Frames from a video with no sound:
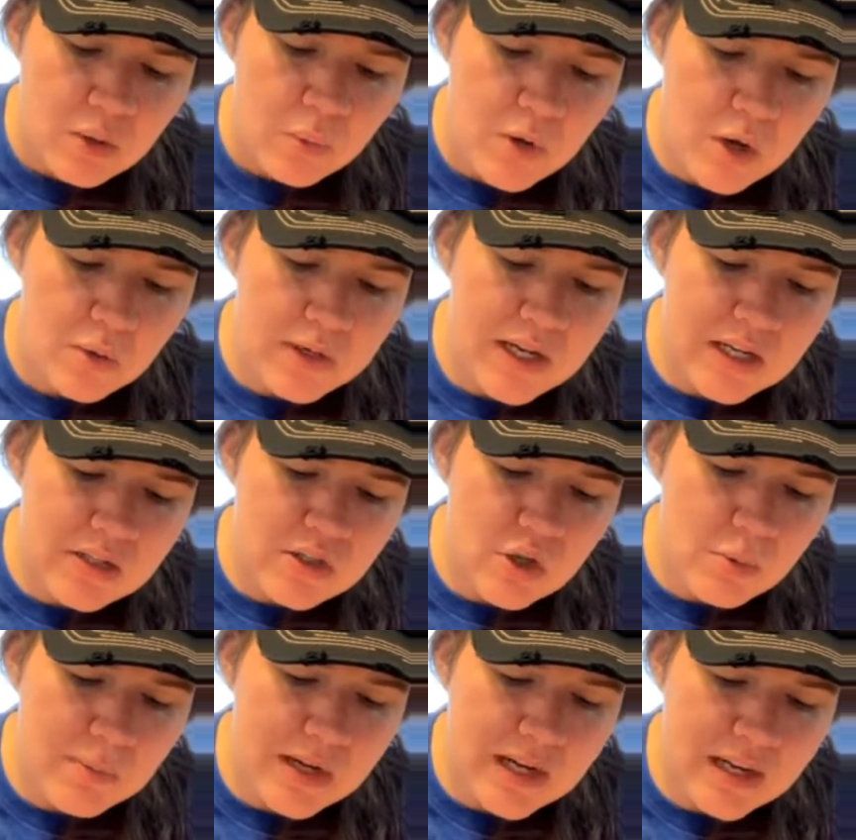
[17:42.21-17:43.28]
we only get
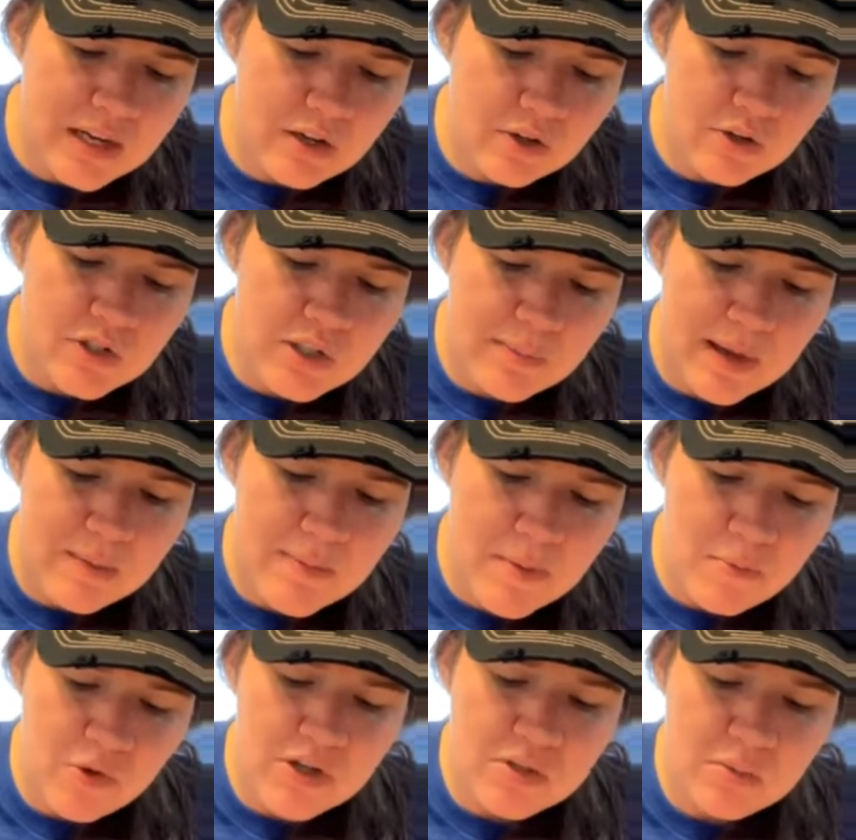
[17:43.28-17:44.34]
so many years to make
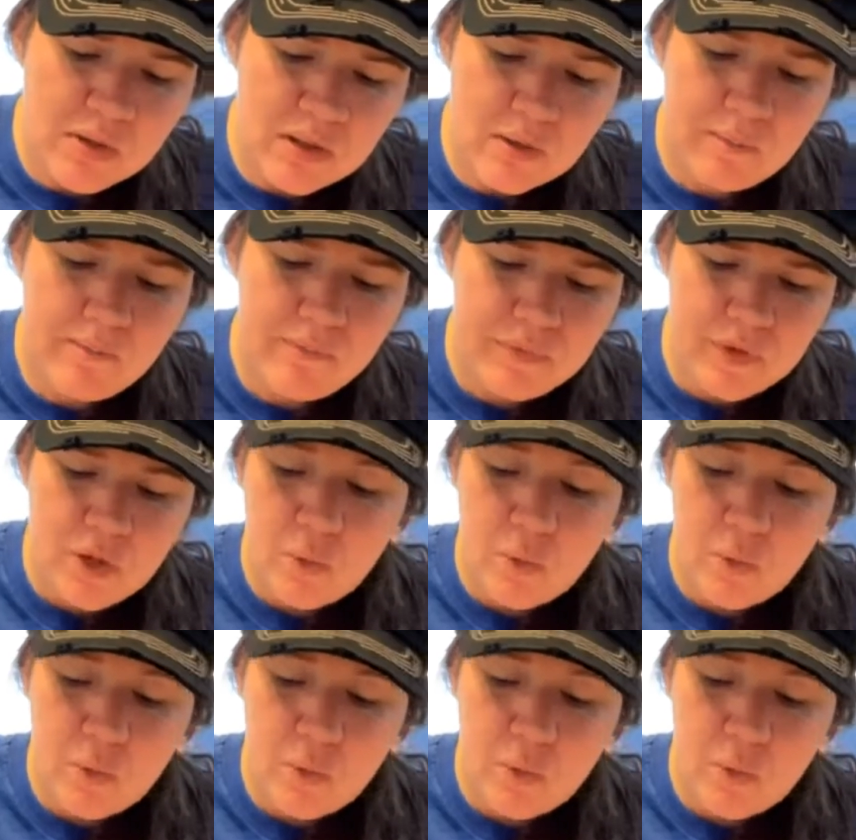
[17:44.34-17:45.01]
memories with them.